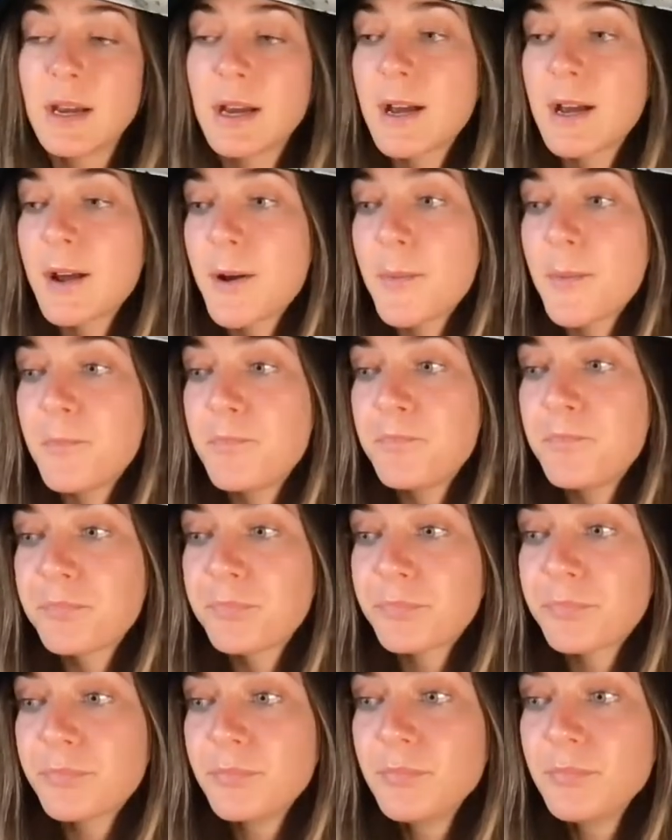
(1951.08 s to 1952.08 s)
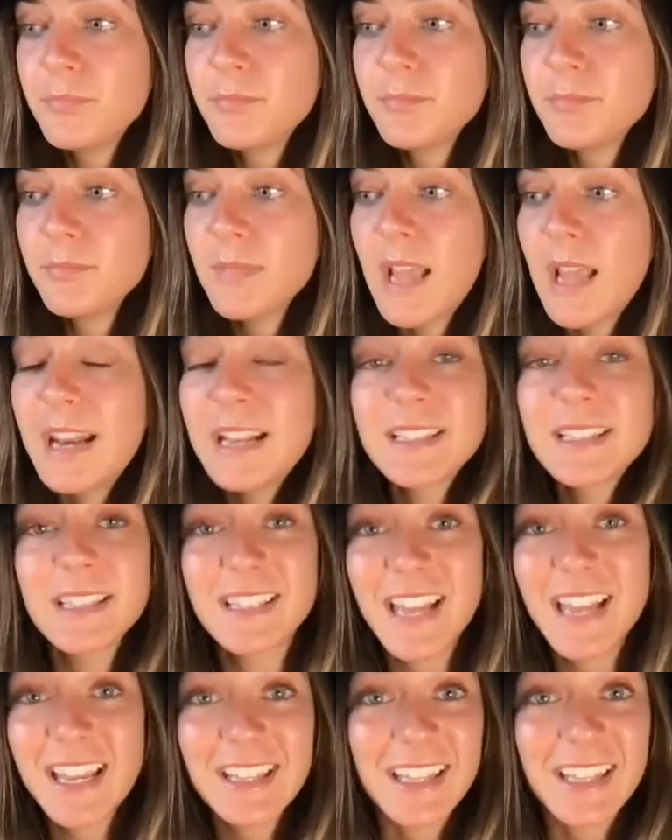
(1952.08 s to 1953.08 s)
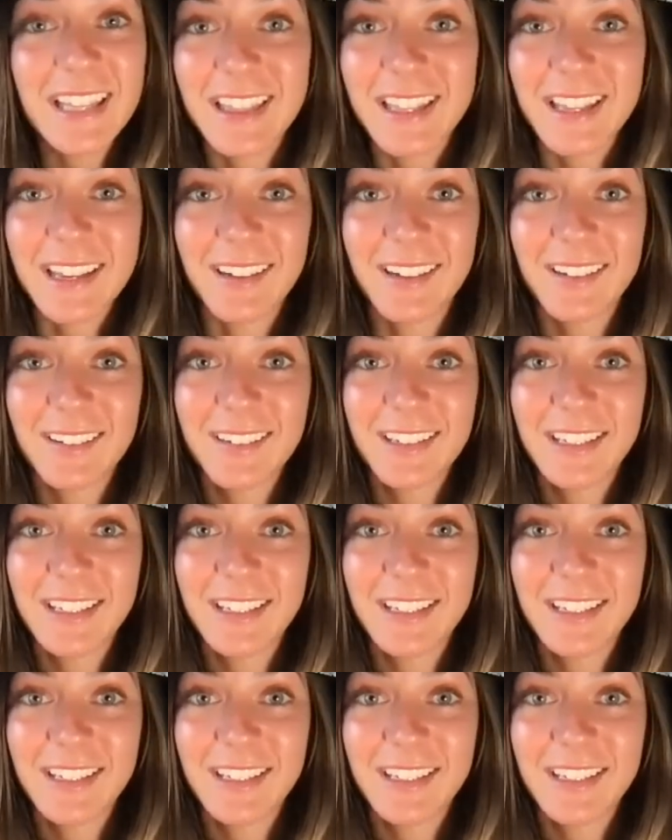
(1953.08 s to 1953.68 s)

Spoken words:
And it's a daily thing.